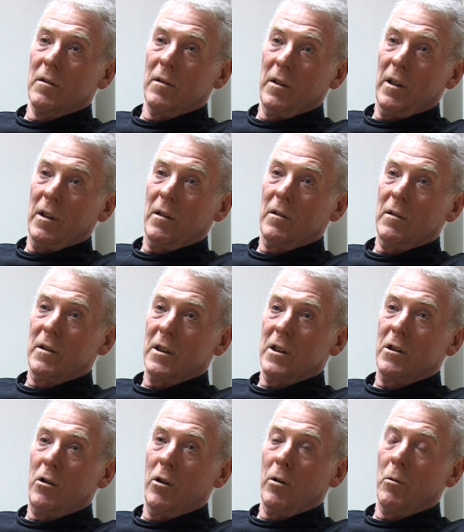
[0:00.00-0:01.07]
they
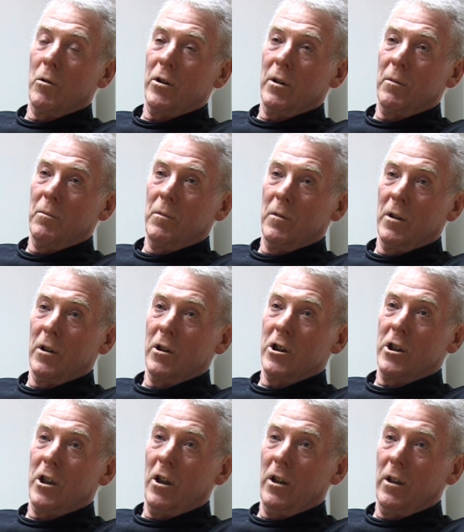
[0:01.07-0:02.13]
just taken it with them or
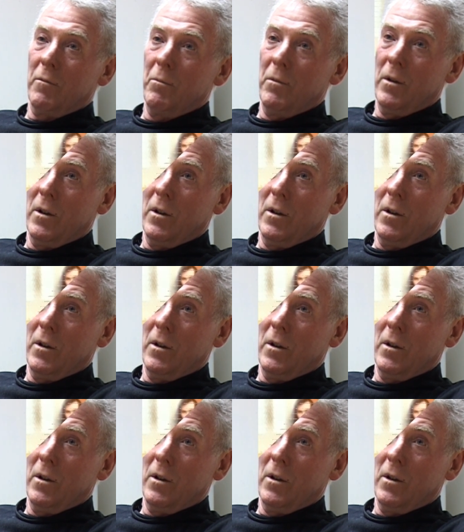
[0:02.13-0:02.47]
destroyed it.